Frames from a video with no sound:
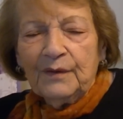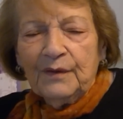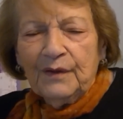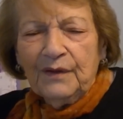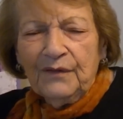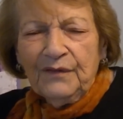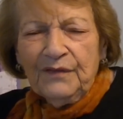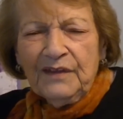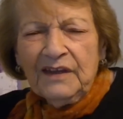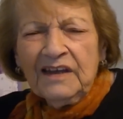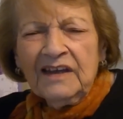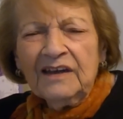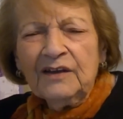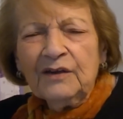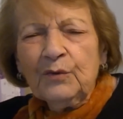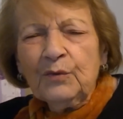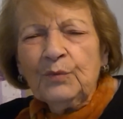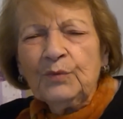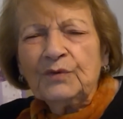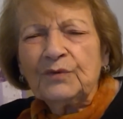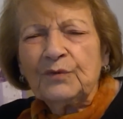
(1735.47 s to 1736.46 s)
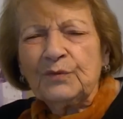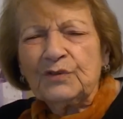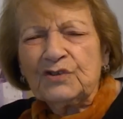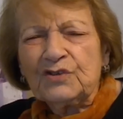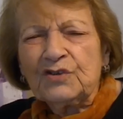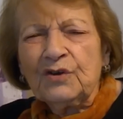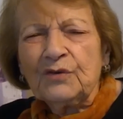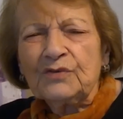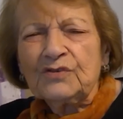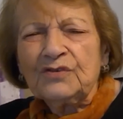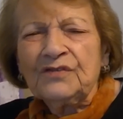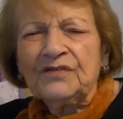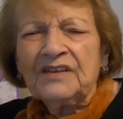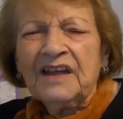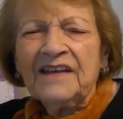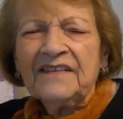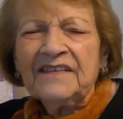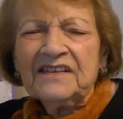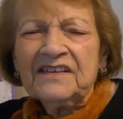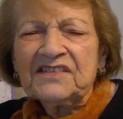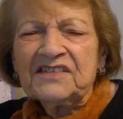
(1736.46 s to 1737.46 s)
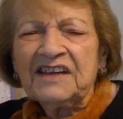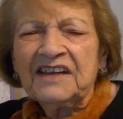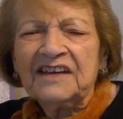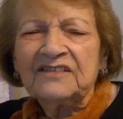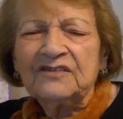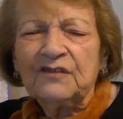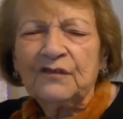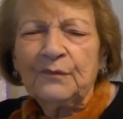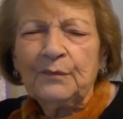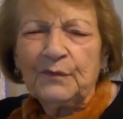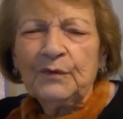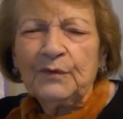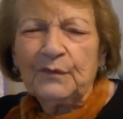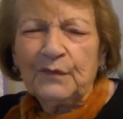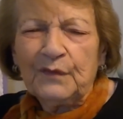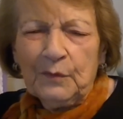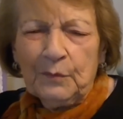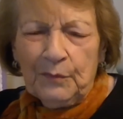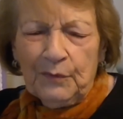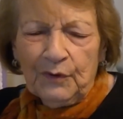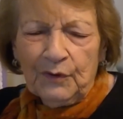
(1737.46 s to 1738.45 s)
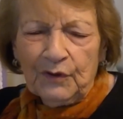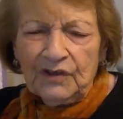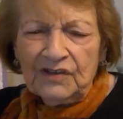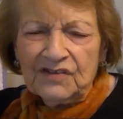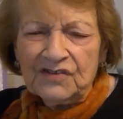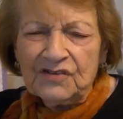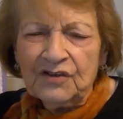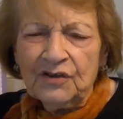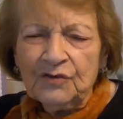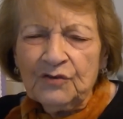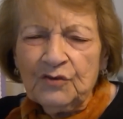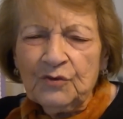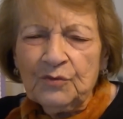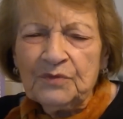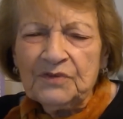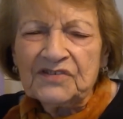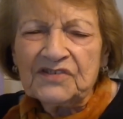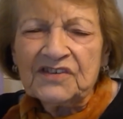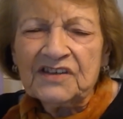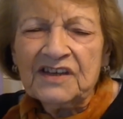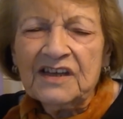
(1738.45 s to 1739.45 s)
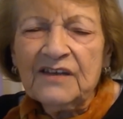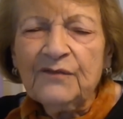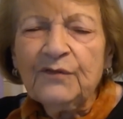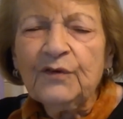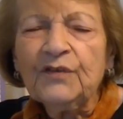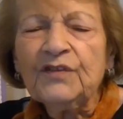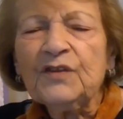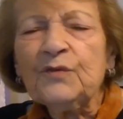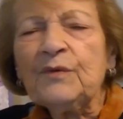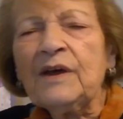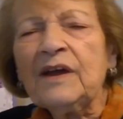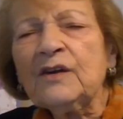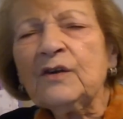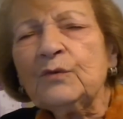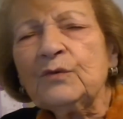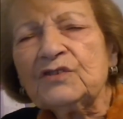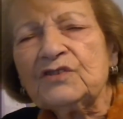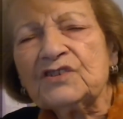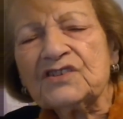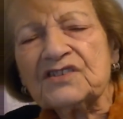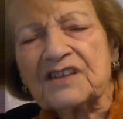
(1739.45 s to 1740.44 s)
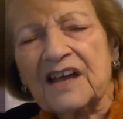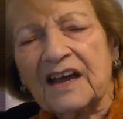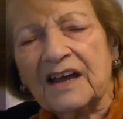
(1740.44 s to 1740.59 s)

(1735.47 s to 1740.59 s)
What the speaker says: If the girl which goes on the other side of the block is going to be safe, or the one which is